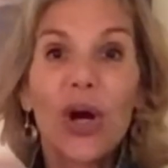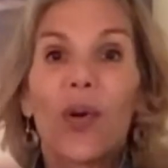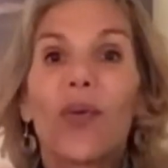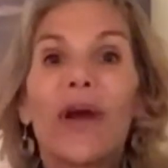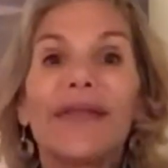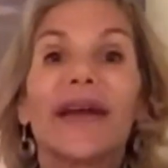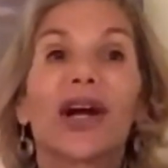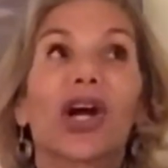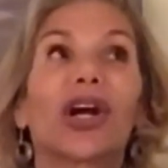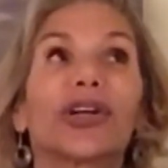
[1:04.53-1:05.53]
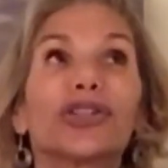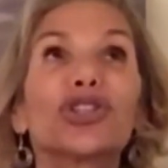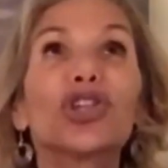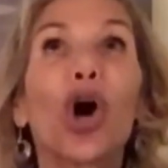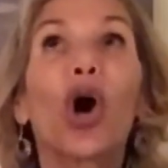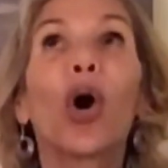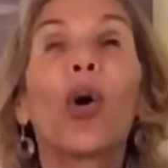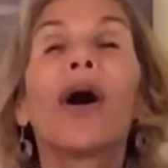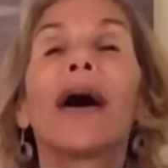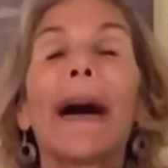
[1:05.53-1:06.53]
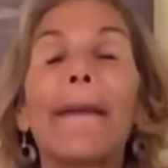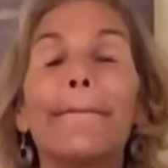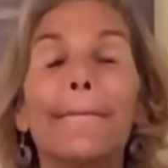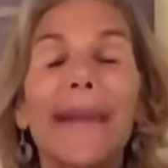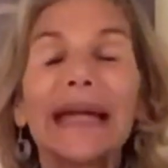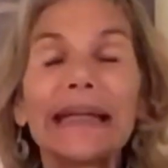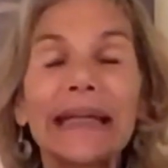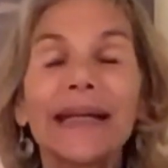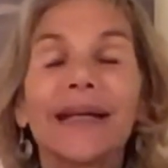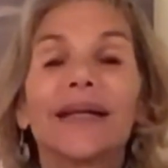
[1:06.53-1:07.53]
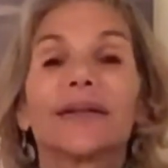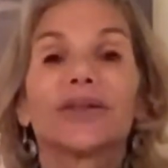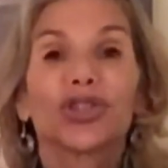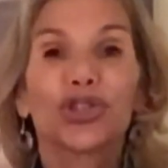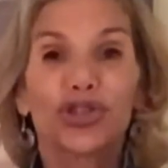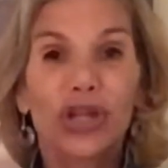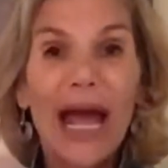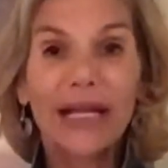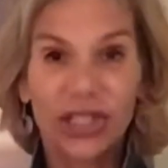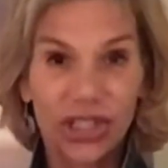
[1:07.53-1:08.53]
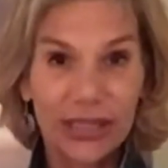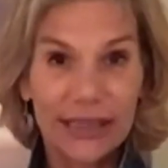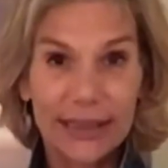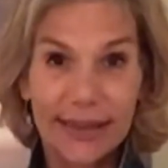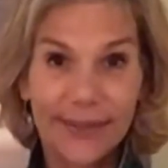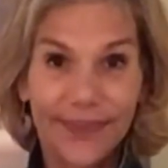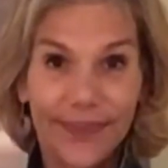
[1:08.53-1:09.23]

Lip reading: when there are so many distractions.